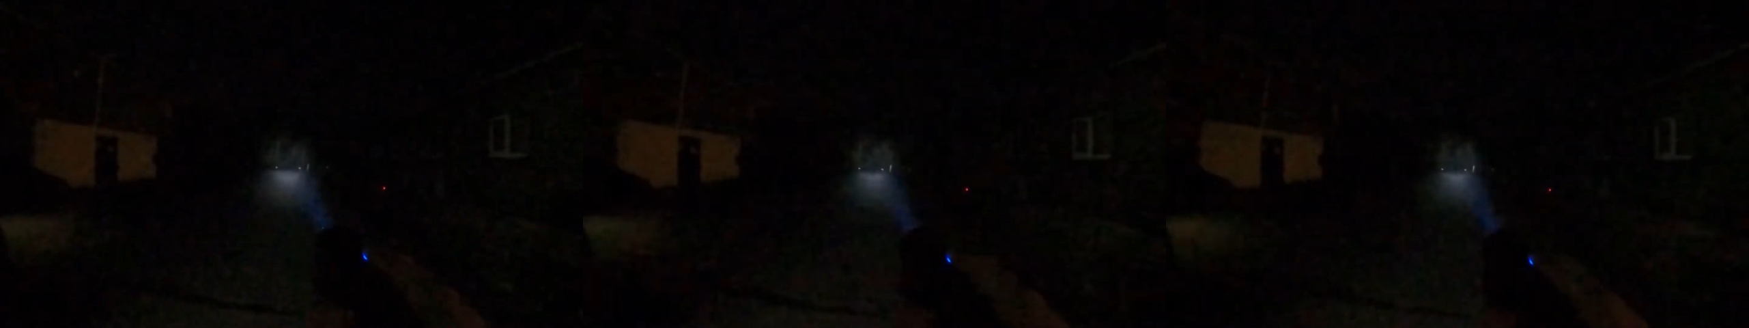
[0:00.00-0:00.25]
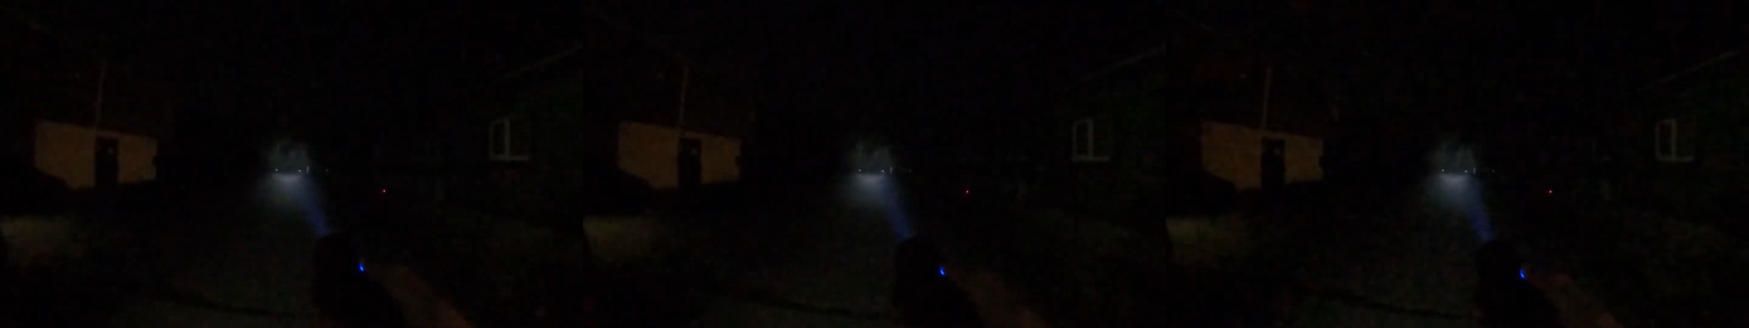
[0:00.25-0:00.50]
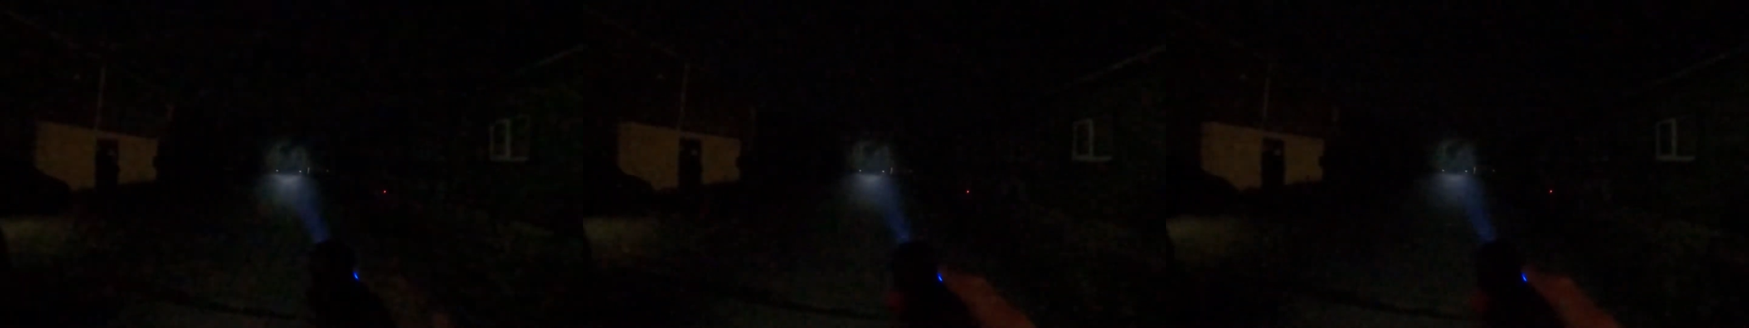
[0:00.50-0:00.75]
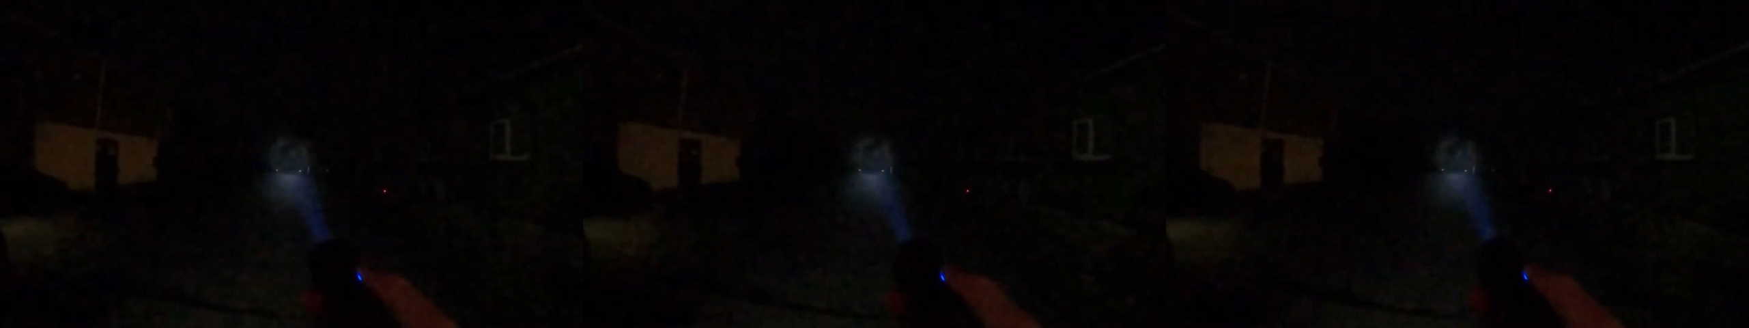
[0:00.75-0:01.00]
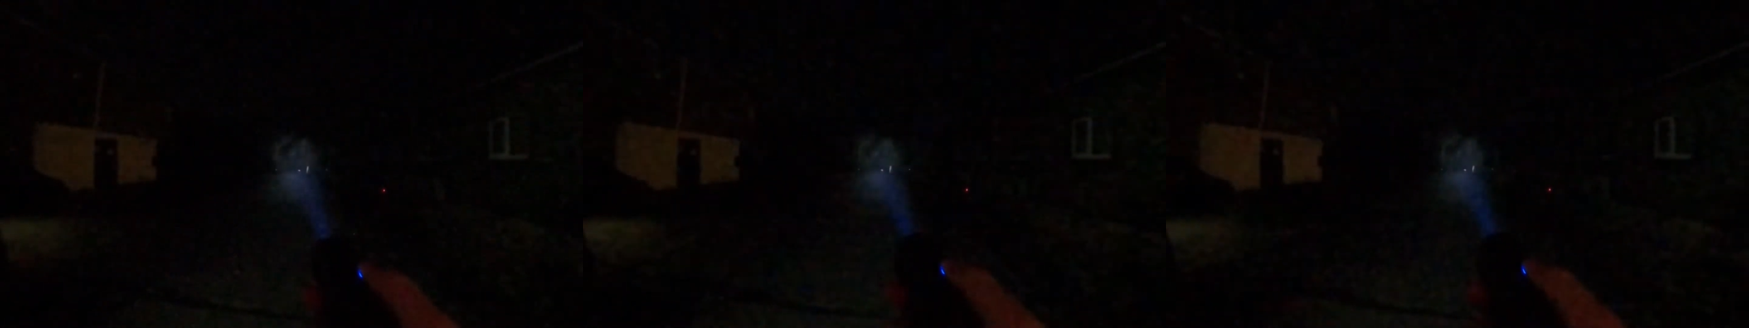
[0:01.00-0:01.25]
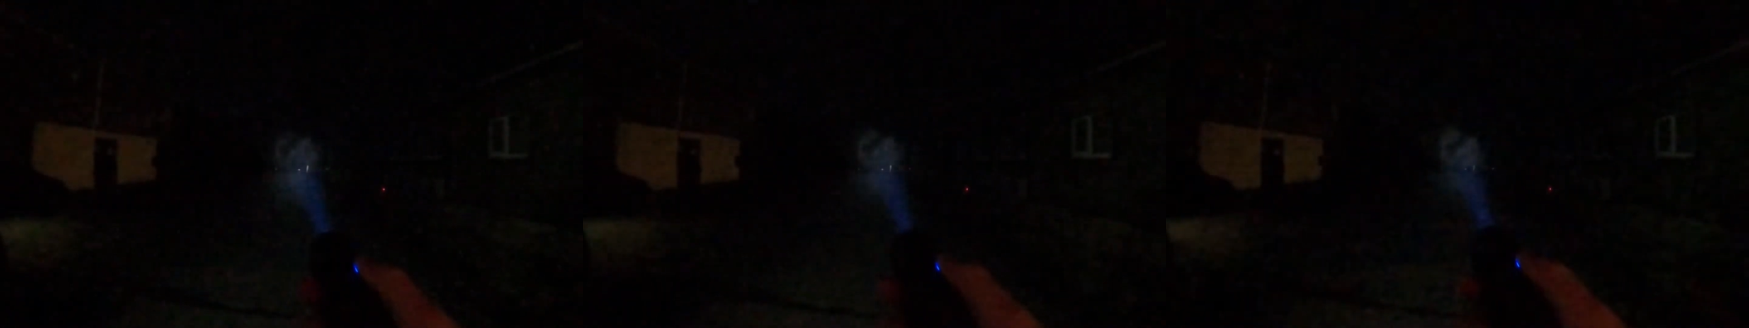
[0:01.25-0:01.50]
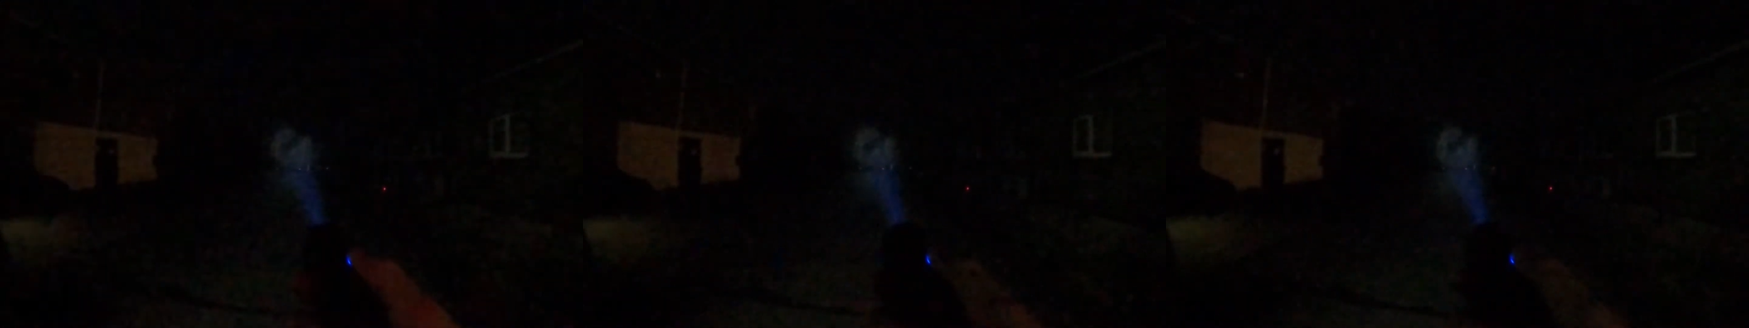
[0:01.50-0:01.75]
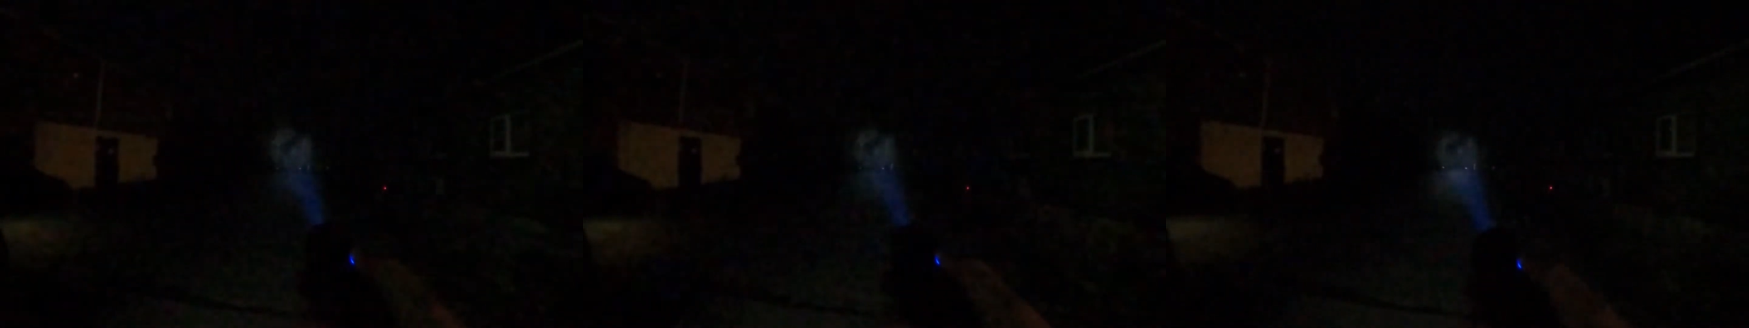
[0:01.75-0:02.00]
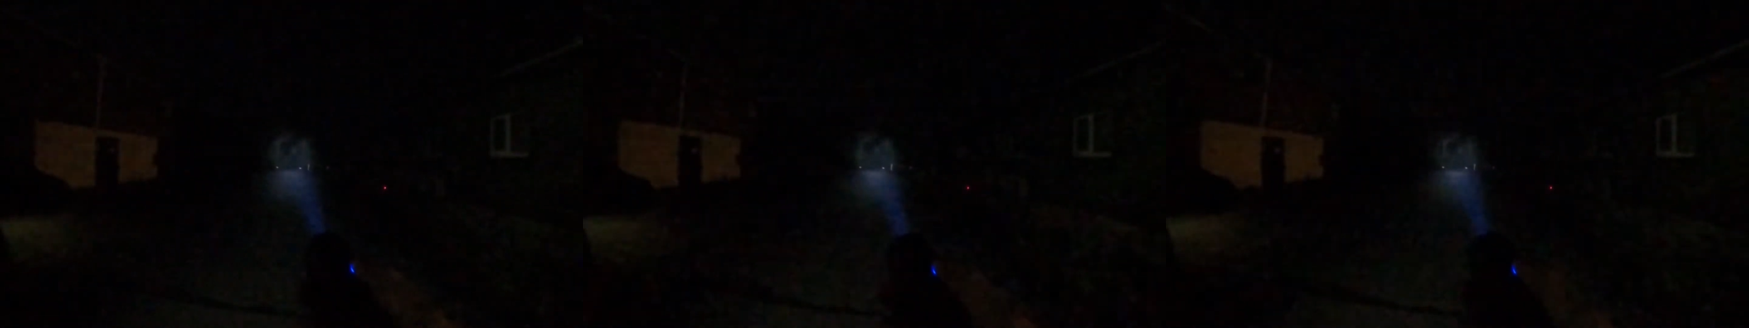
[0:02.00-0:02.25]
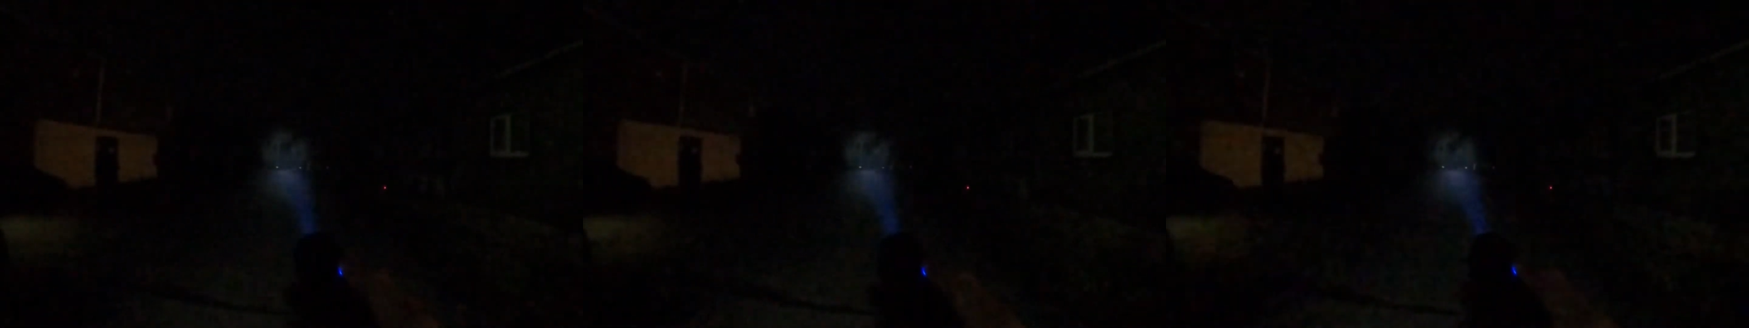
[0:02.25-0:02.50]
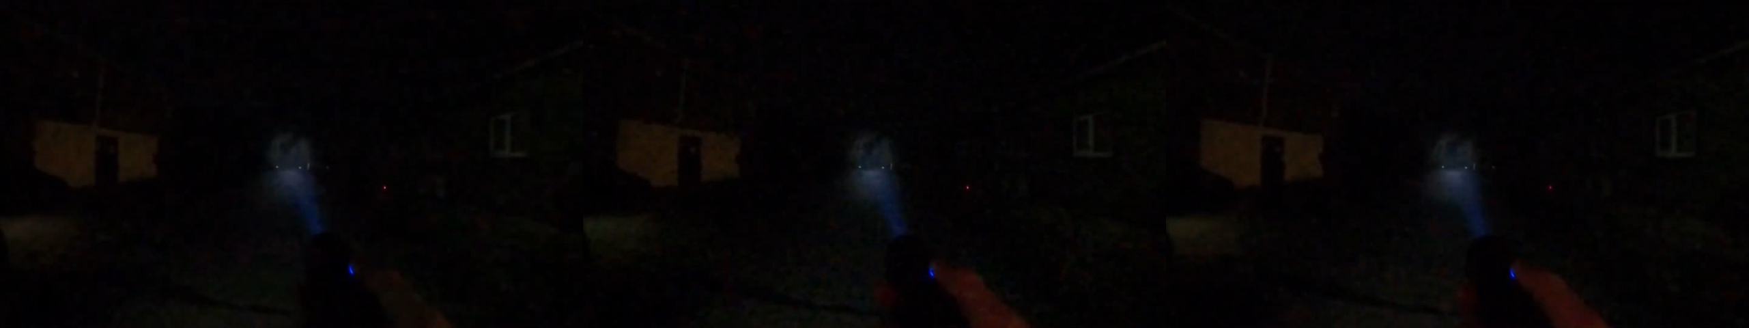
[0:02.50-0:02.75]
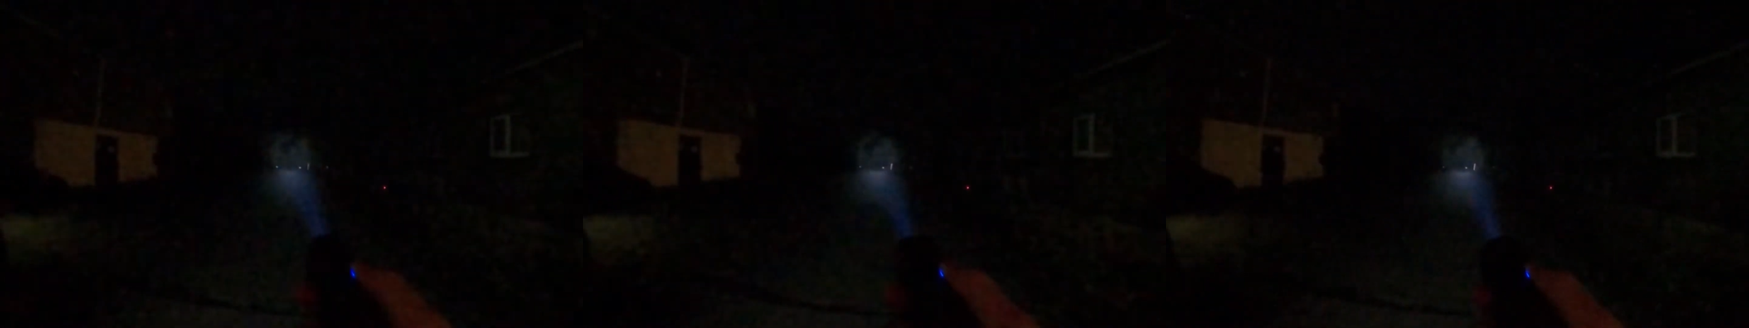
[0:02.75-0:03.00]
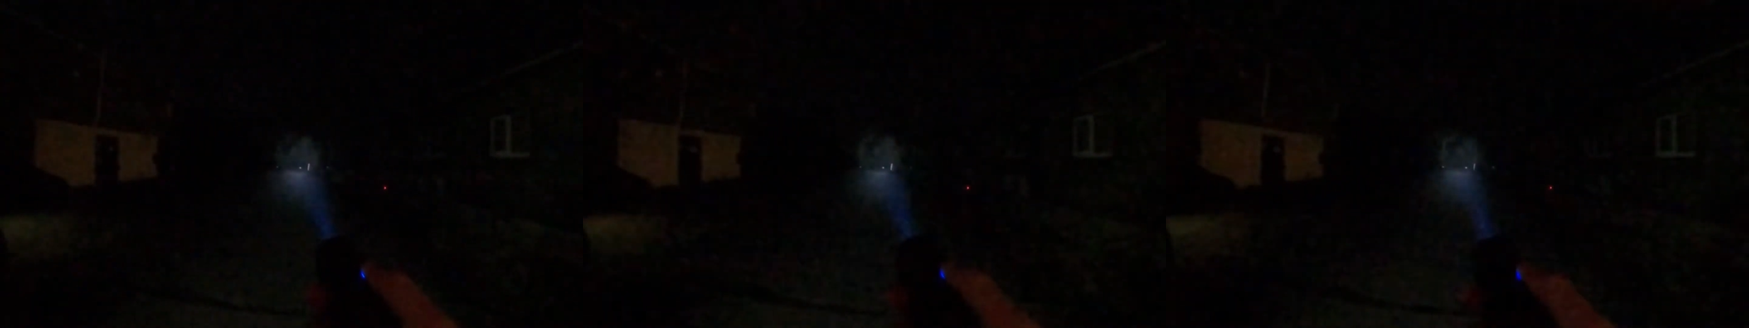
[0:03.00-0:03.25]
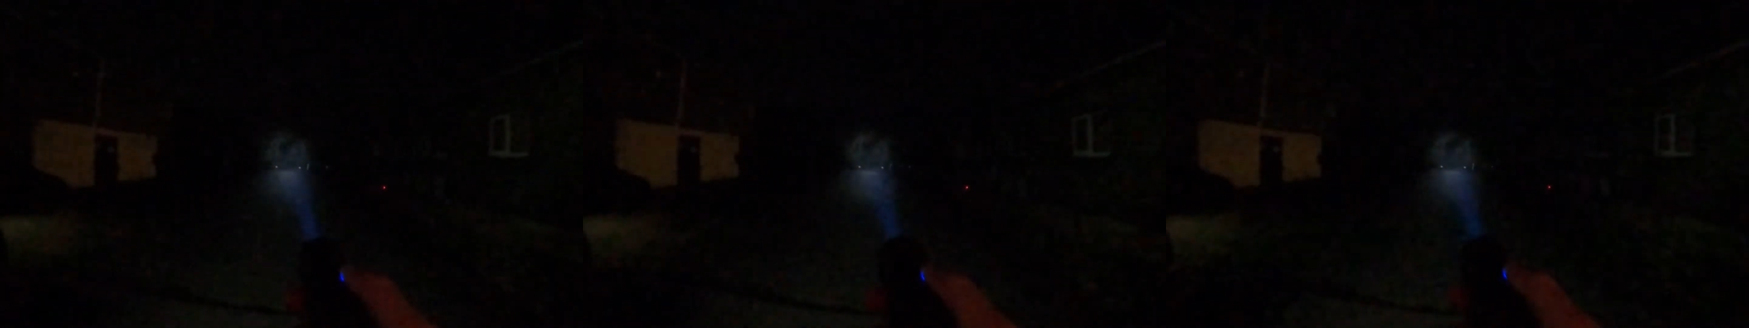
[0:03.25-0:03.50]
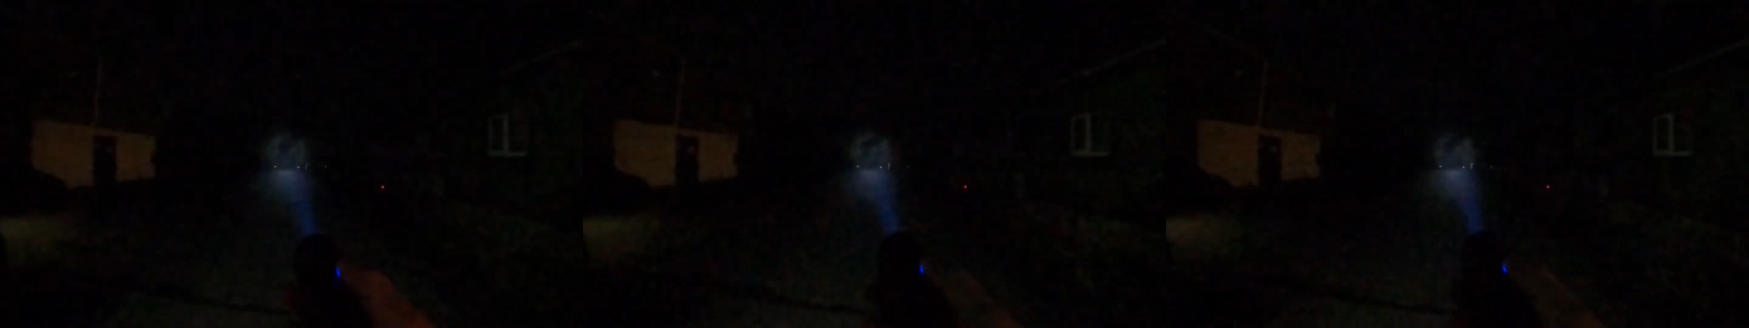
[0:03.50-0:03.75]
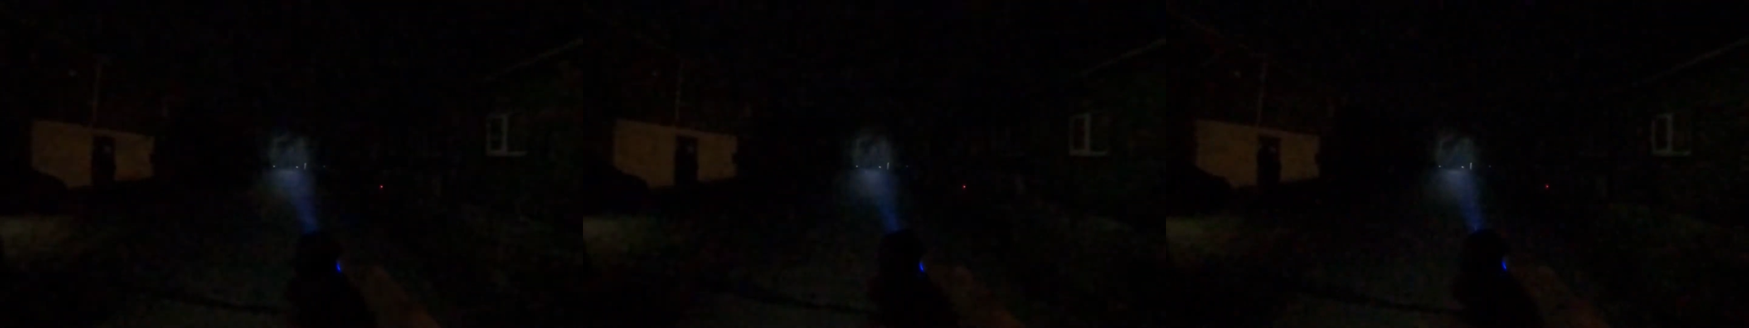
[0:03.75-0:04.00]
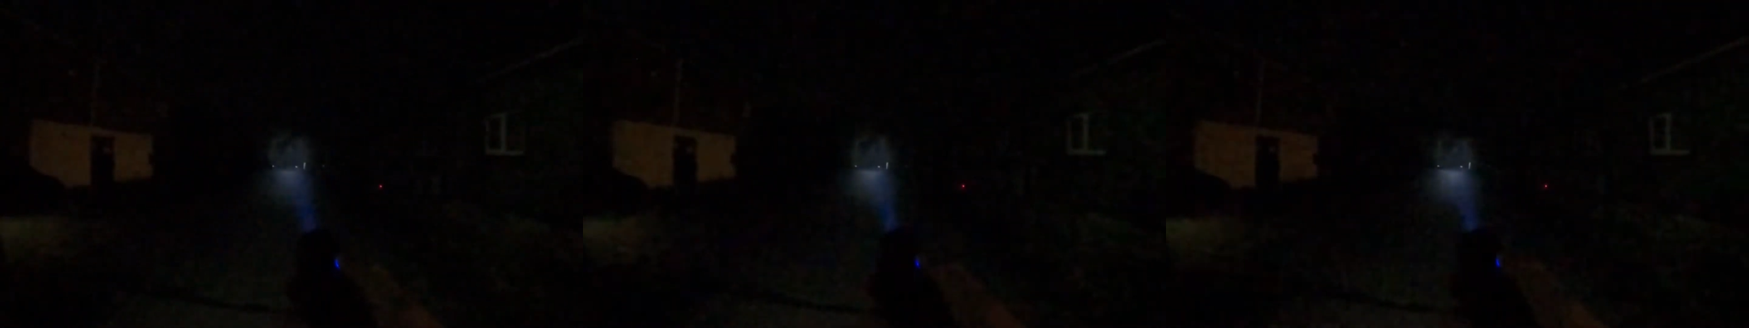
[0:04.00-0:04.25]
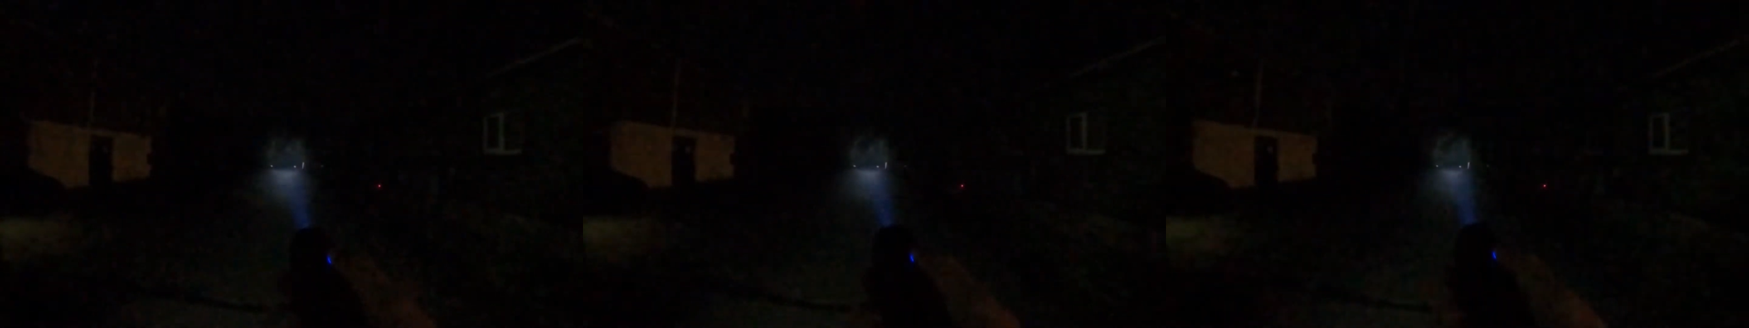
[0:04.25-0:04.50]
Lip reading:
(no speaker visible)